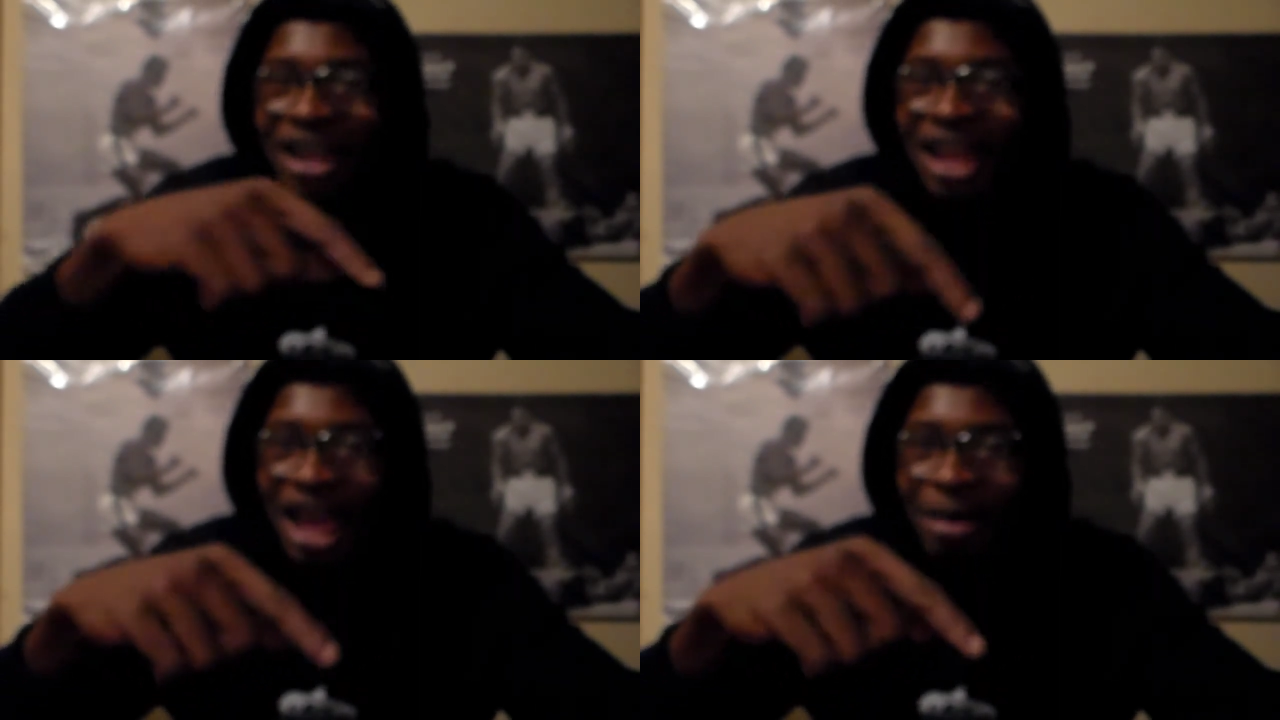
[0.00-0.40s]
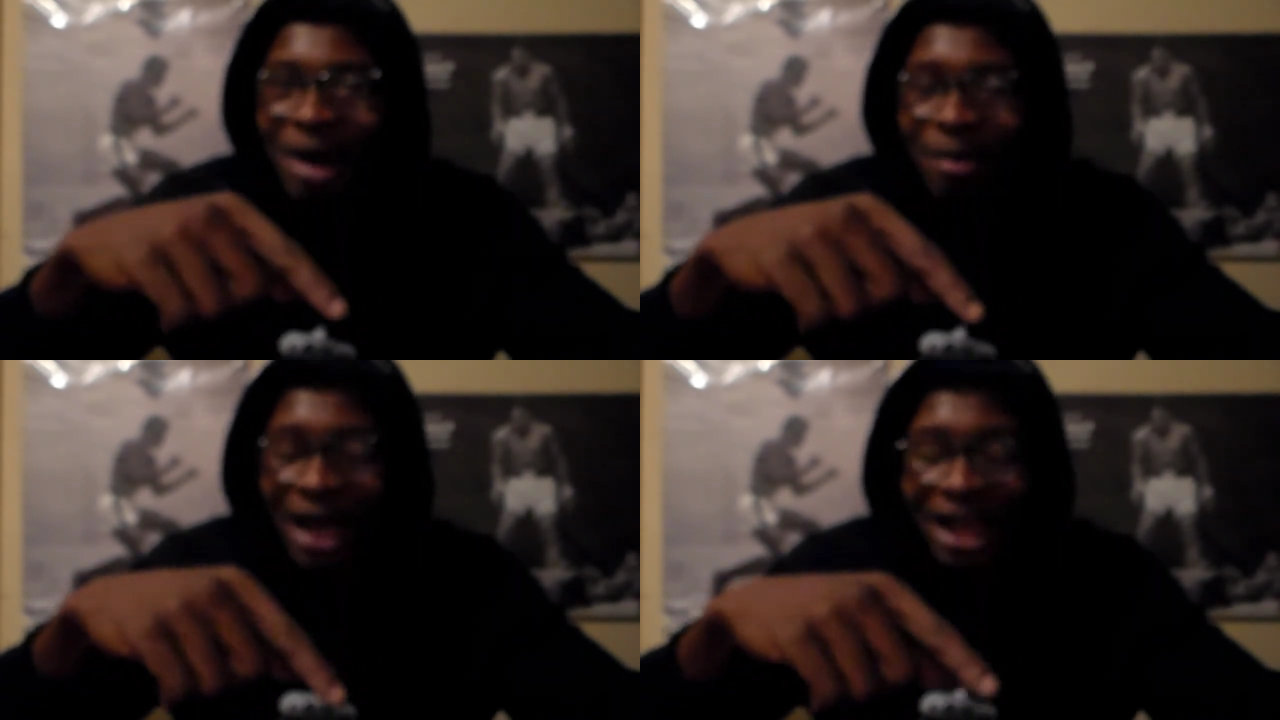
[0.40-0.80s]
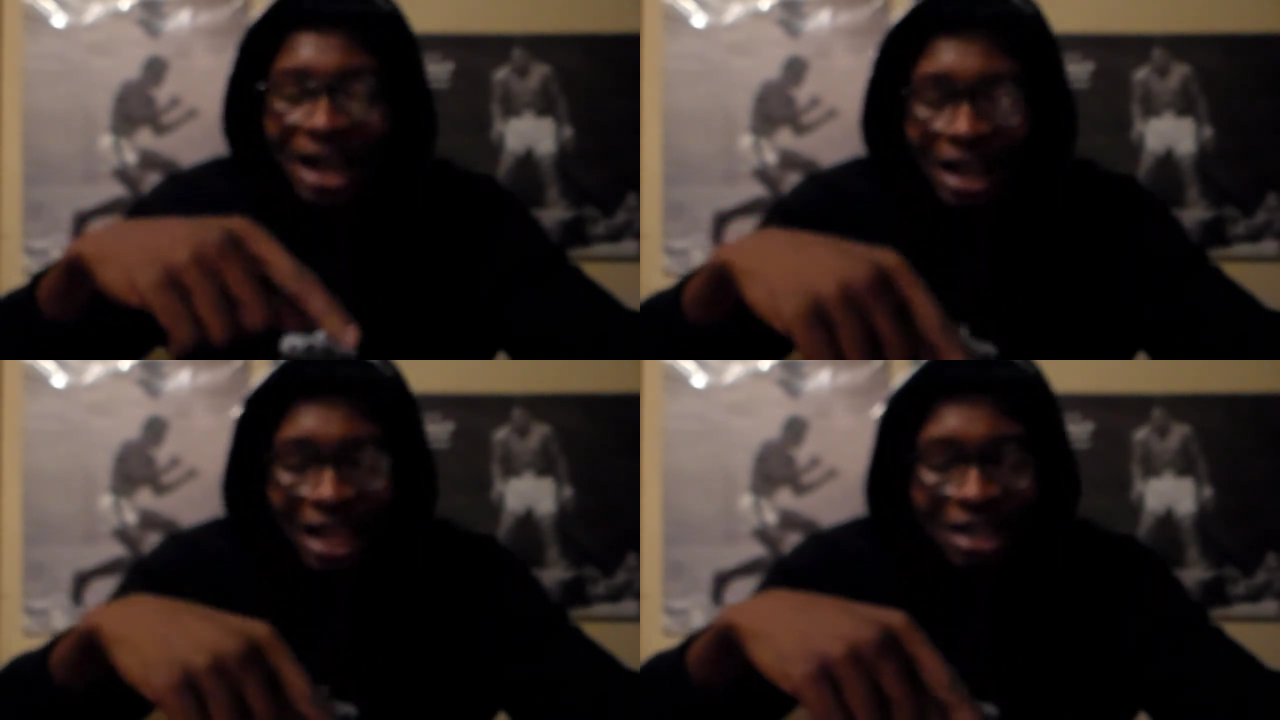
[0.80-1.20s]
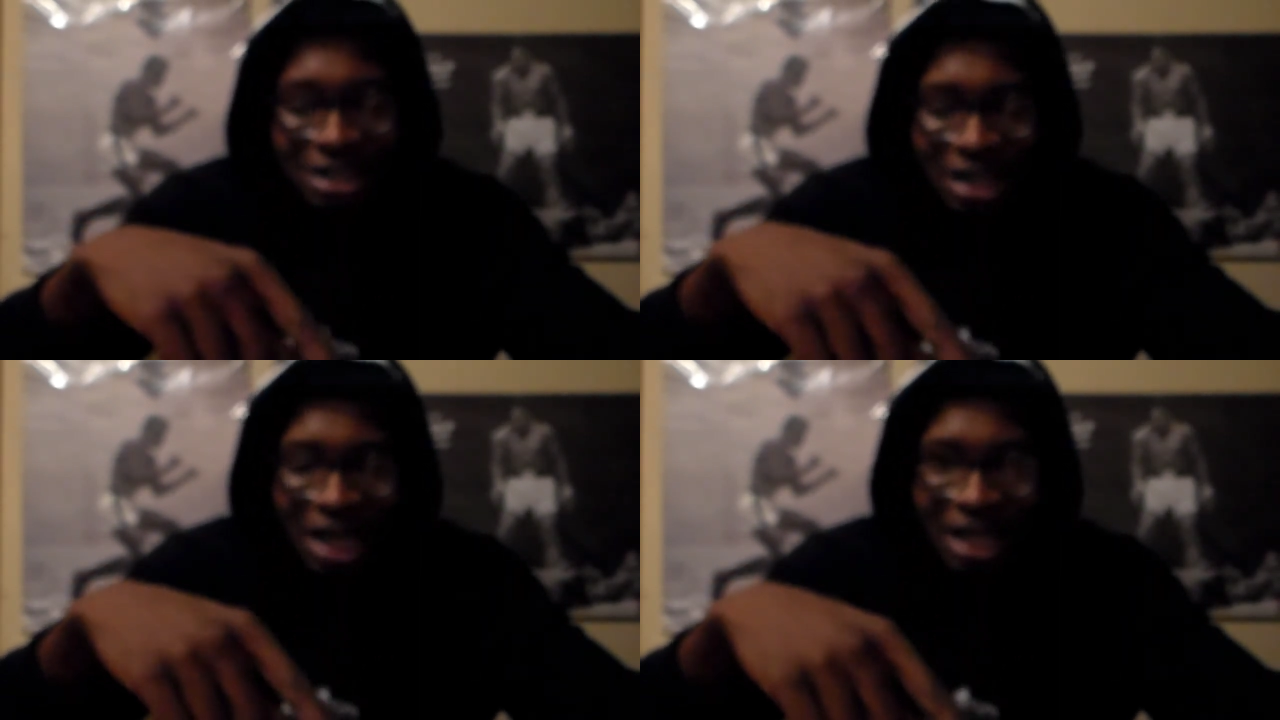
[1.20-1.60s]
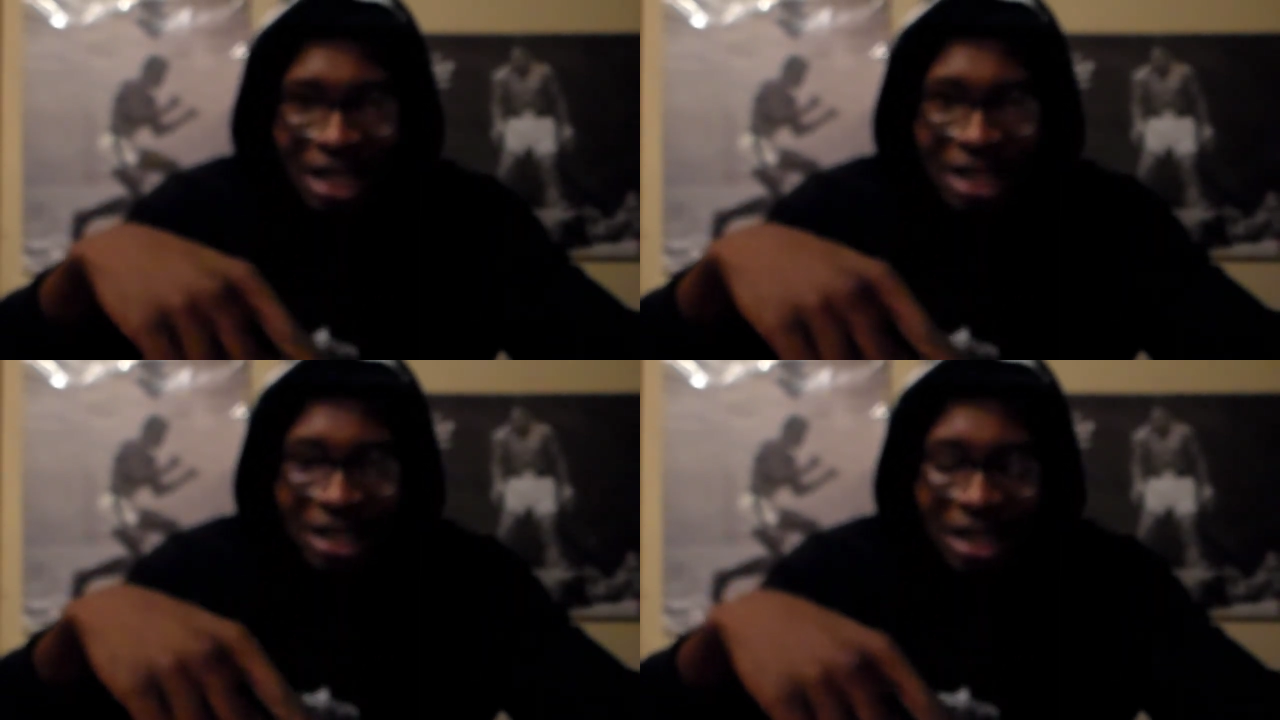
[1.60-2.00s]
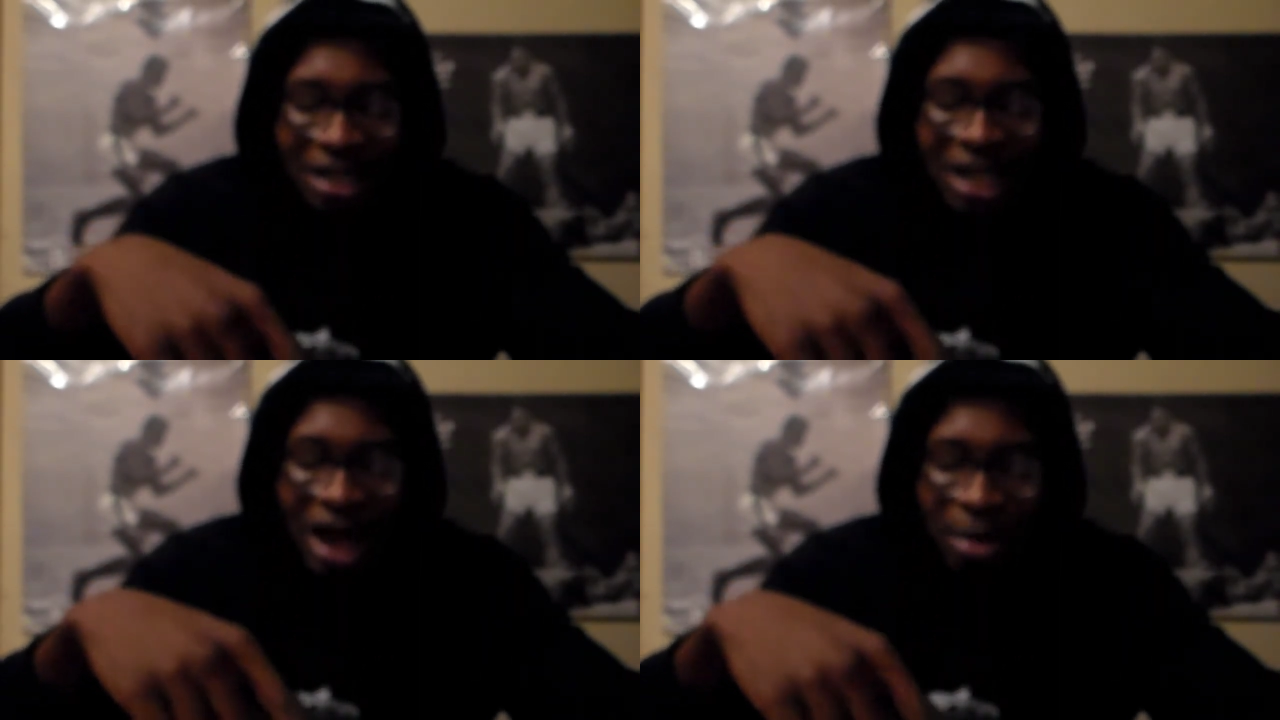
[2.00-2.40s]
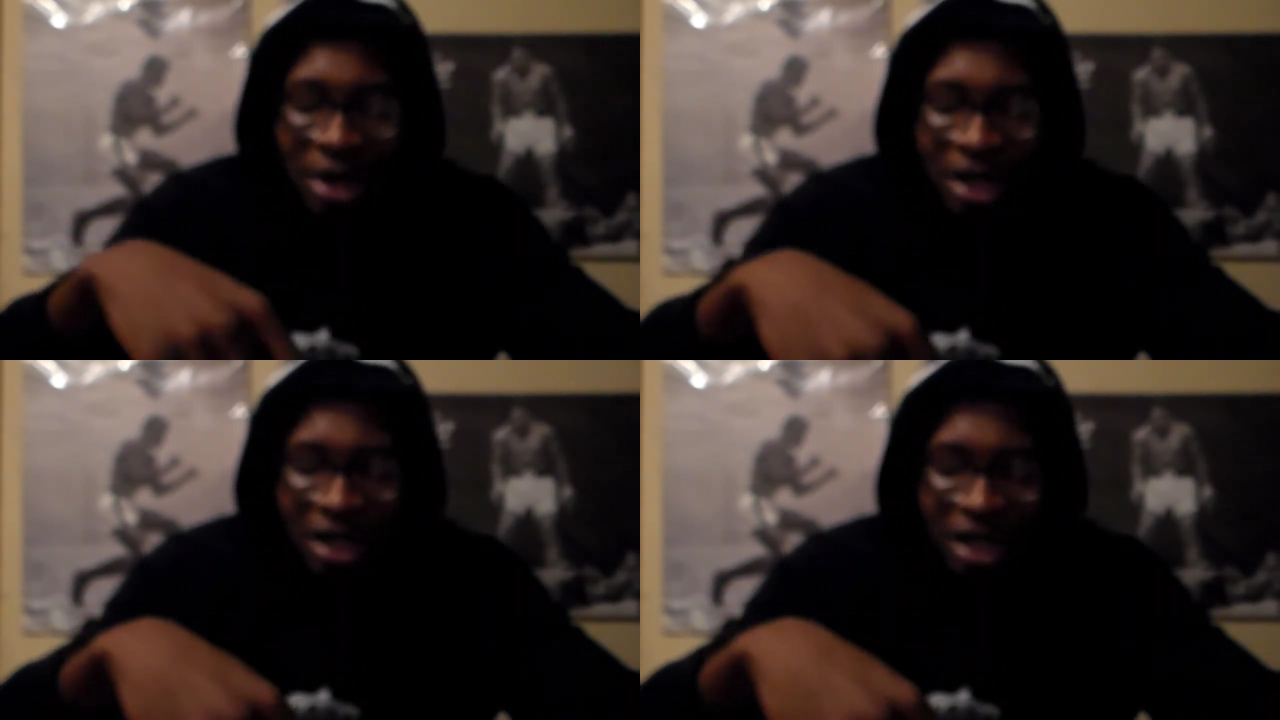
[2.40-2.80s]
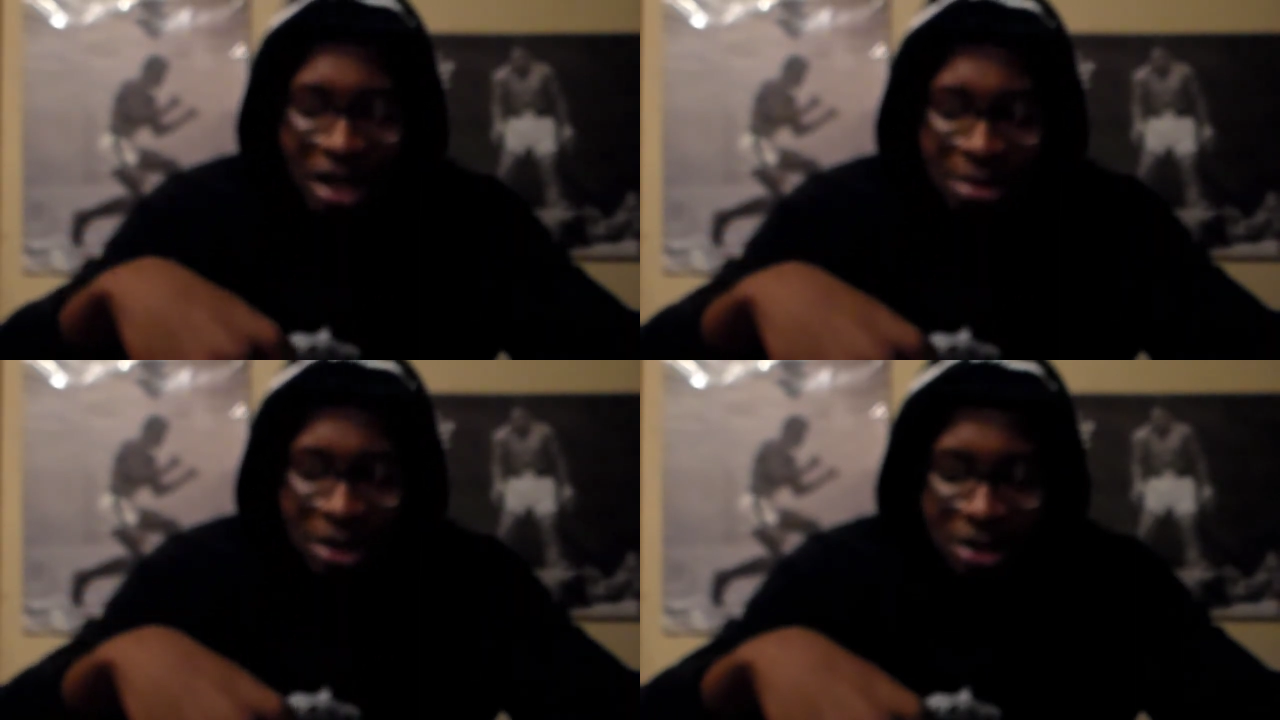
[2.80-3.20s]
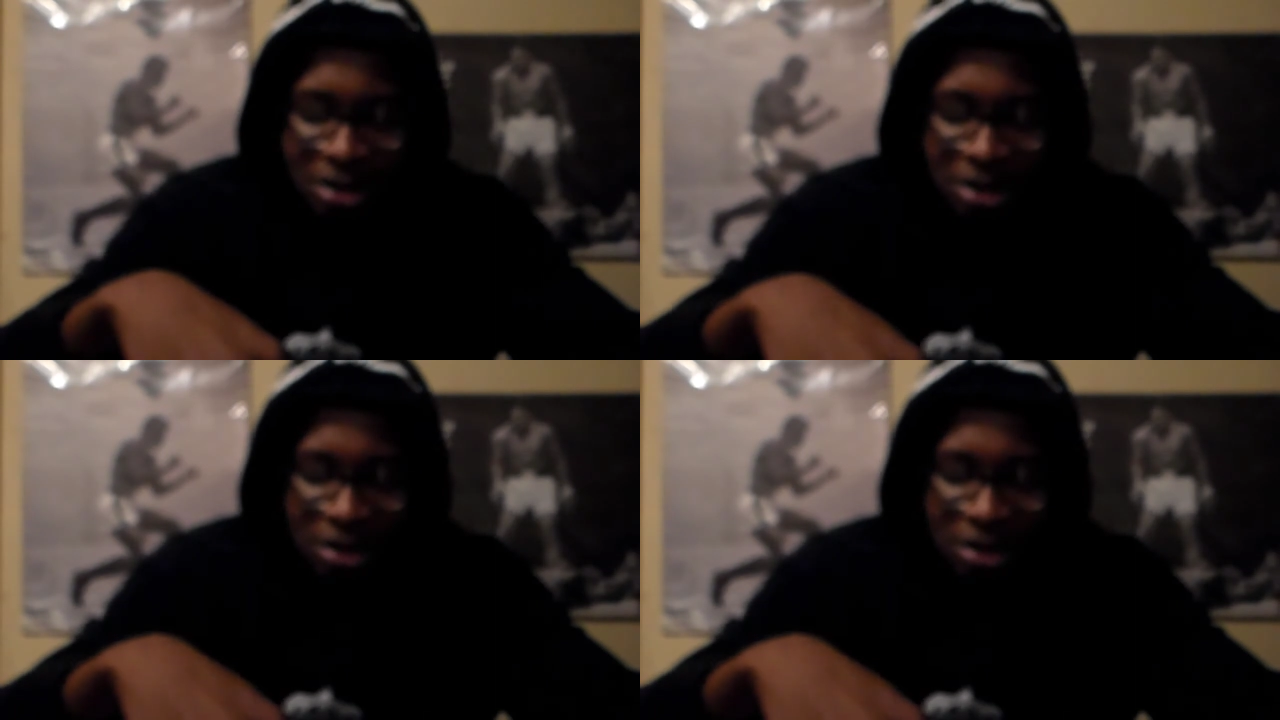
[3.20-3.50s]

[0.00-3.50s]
They came out back in the day or something like that. Y'all put it in the comments.